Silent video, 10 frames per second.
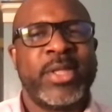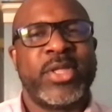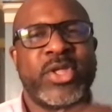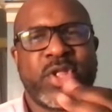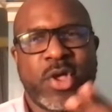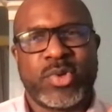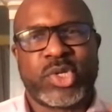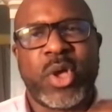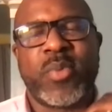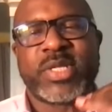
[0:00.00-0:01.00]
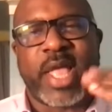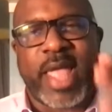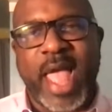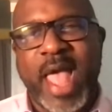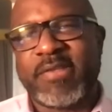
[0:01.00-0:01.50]
So it was
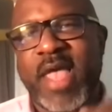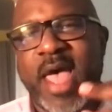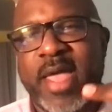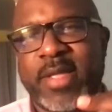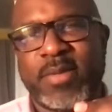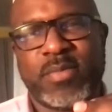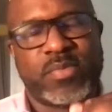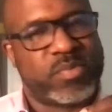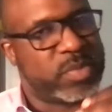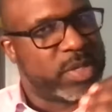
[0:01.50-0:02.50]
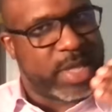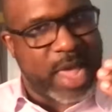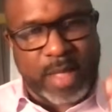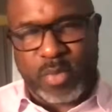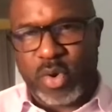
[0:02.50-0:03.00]
like as I
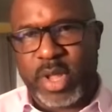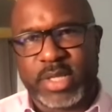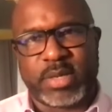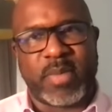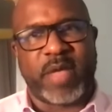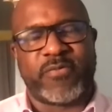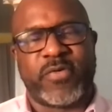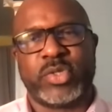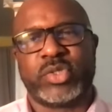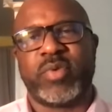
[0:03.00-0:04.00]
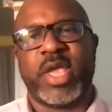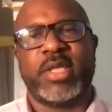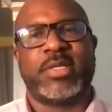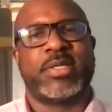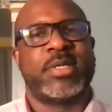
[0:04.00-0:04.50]
got more into my first
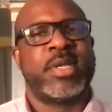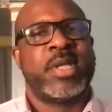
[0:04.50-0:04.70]
race,